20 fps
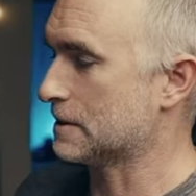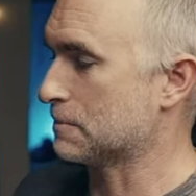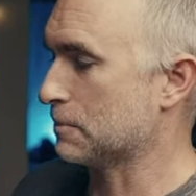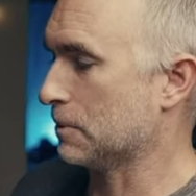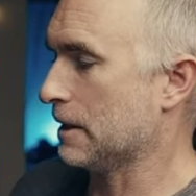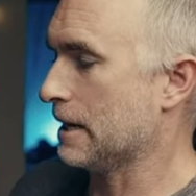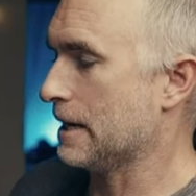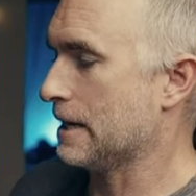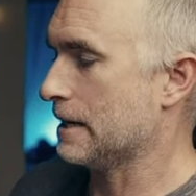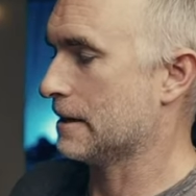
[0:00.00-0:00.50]

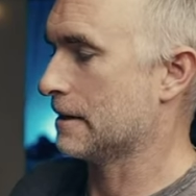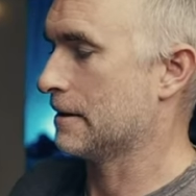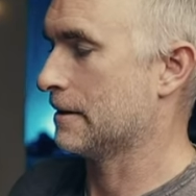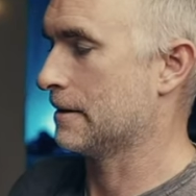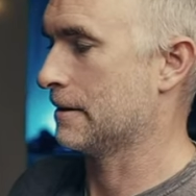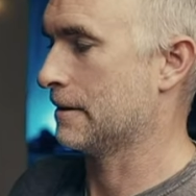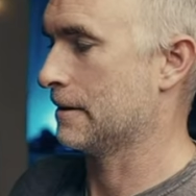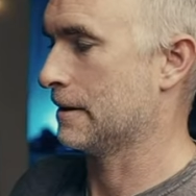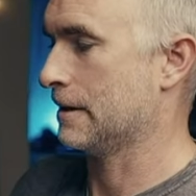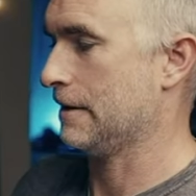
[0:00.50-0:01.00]

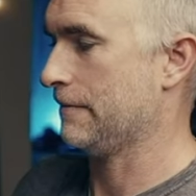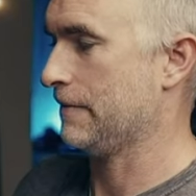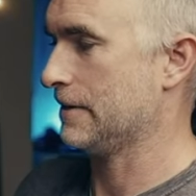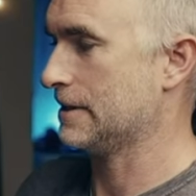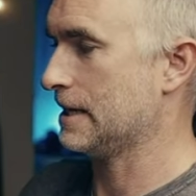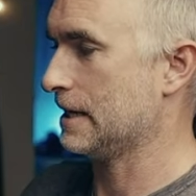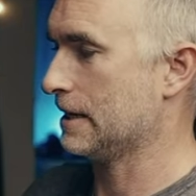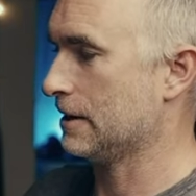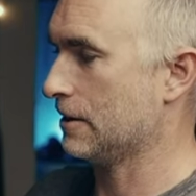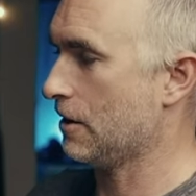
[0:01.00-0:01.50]
DSLRs.
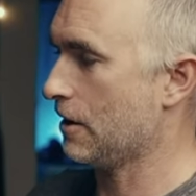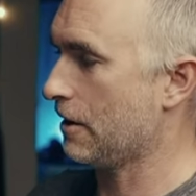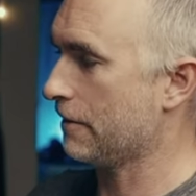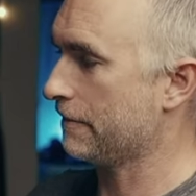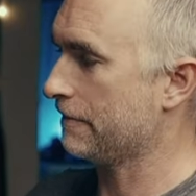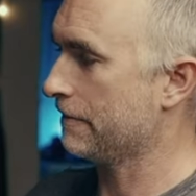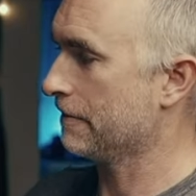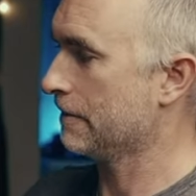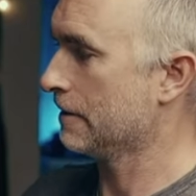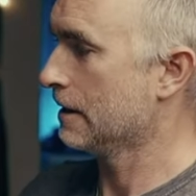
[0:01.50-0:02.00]
A dedicated
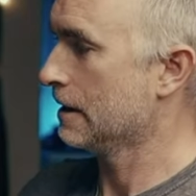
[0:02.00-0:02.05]
cinema